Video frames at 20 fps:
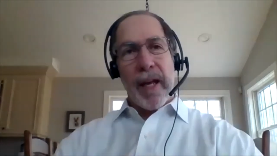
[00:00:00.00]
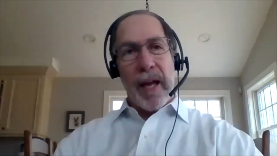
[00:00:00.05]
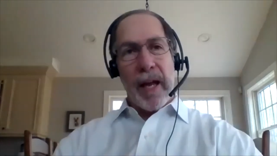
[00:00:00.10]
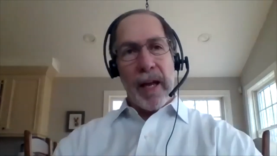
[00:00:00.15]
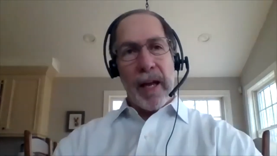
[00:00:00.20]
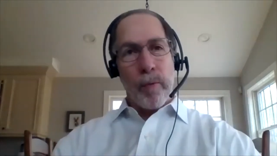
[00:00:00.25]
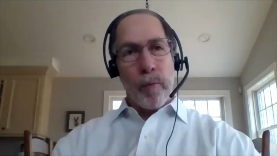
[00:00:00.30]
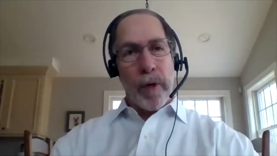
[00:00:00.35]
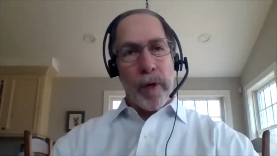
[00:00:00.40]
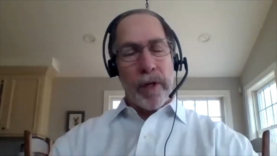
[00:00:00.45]

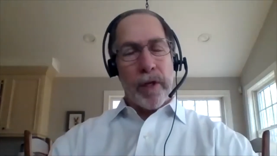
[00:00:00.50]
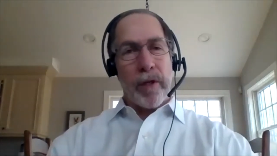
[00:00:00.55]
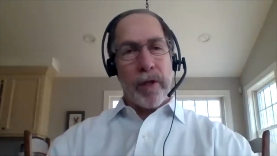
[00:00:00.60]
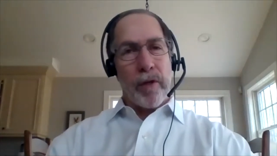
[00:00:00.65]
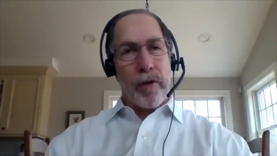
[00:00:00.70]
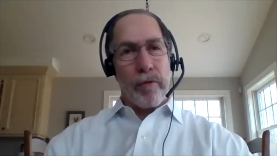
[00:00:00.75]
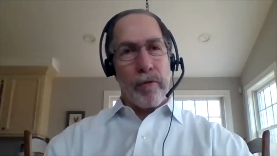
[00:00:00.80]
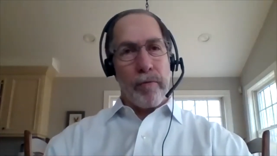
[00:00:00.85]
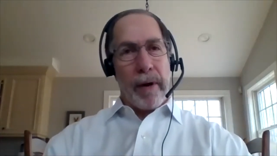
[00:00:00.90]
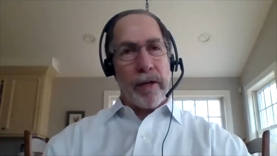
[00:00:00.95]
and what
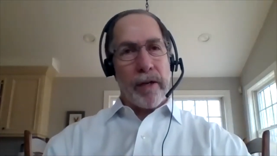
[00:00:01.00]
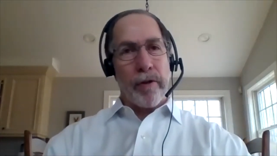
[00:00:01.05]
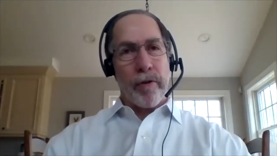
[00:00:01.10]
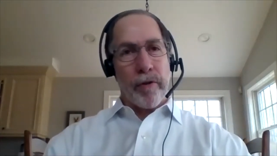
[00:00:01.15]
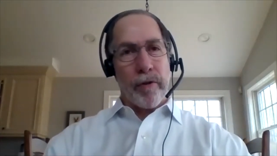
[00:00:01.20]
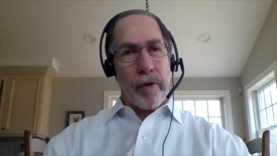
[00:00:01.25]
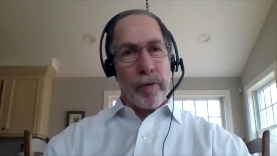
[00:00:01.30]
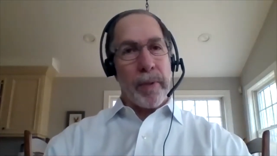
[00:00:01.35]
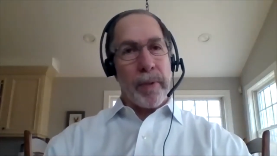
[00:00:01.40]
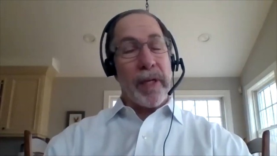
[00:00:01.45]

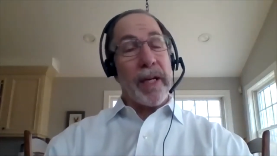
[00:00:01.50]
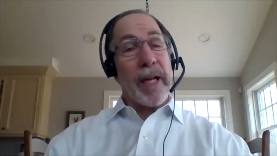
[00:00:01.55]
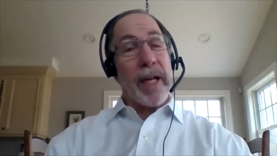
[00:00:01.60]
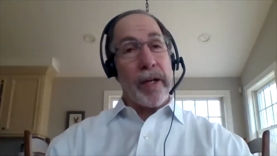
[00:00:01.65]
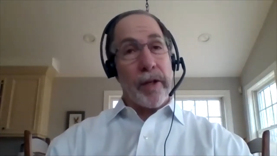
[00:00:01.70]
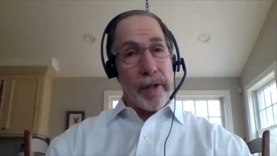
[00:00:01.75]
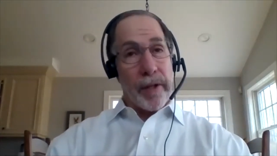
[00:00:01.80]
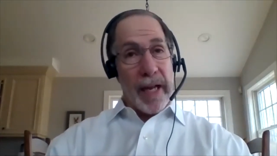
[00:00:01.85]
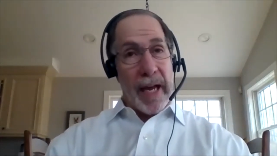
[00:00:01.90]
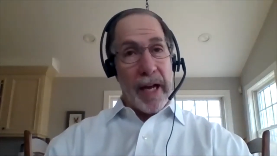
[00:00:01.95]
directors are being
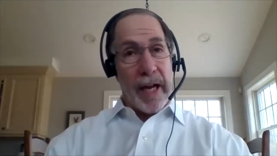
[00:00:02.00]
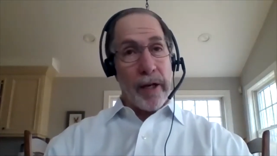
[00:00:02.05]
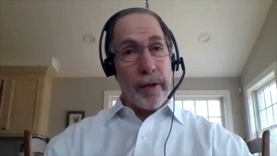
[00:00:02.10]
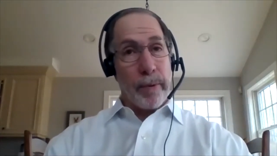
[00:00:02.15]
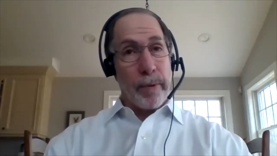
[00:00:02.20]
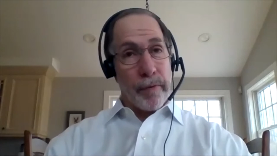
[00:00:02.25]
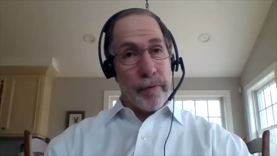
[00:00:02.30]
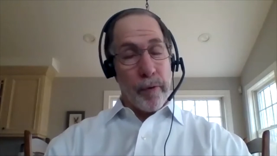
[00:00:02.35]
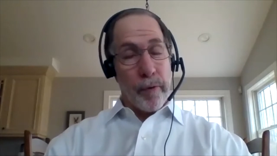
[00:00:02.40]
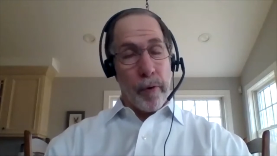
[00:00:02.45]
held
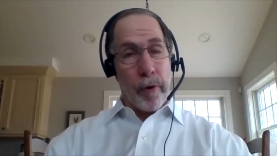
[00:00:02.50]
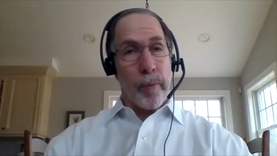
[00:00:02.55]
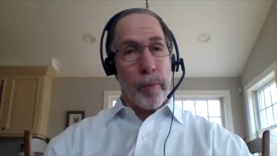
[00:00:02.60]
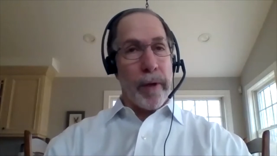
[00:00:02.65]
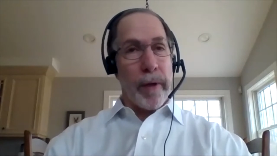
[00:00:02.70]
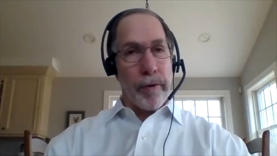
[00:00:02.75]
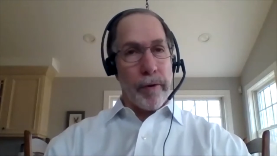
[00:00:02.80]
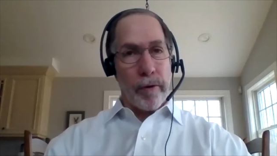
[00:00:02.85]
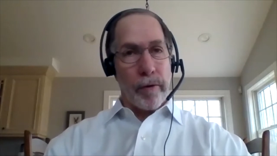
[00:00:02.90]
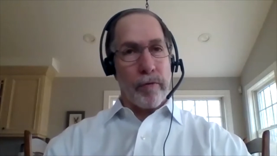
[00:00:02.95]
accountable for,
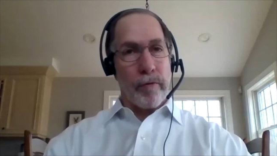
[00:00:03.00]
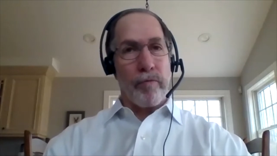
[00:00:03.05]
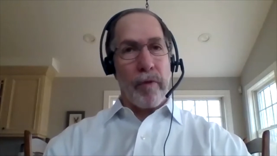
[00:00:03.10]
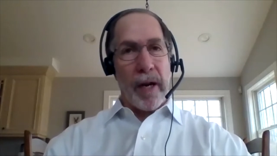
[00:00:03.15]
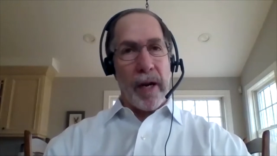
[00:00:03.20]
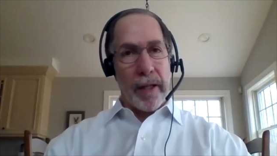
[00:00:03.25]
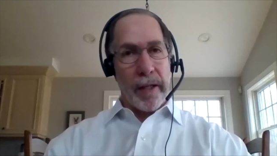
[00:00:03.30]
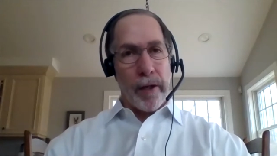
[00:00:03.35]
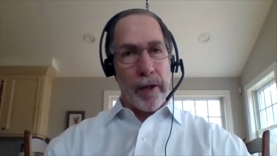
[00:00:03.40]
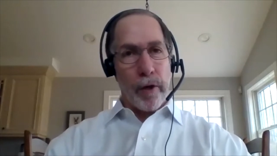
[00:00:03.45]
whether
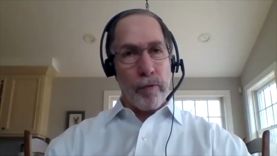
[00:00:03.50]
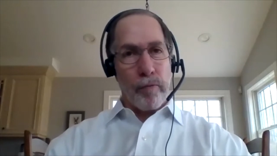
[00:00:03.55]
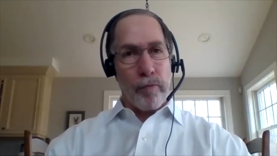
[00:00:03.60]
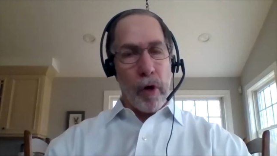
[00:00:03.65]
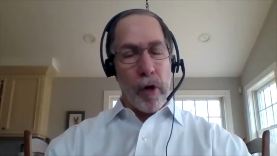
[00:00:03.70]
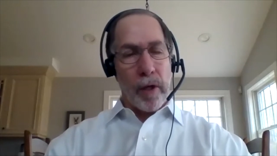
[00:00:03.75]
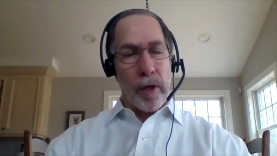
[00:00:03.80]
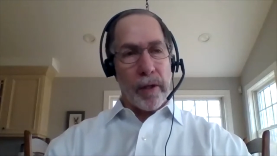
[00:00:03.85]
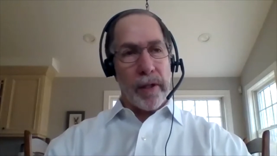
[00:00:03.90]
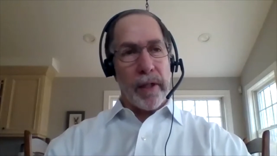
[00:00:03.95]
rightly or
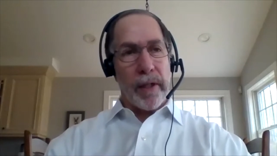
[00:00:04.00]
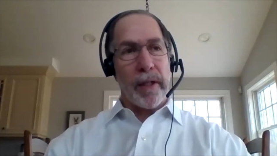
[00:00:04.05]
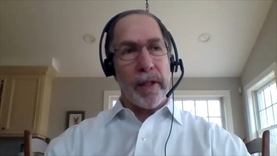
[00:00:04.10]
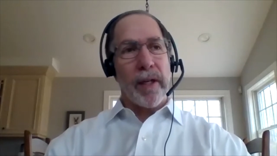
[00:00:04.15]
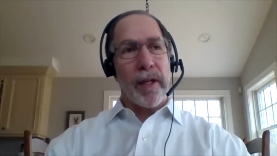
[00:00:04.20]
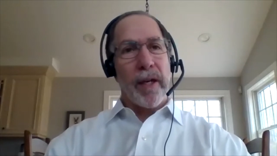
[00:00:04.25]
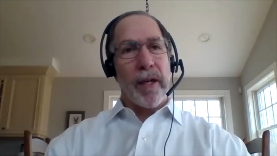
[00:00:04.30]
wrongly.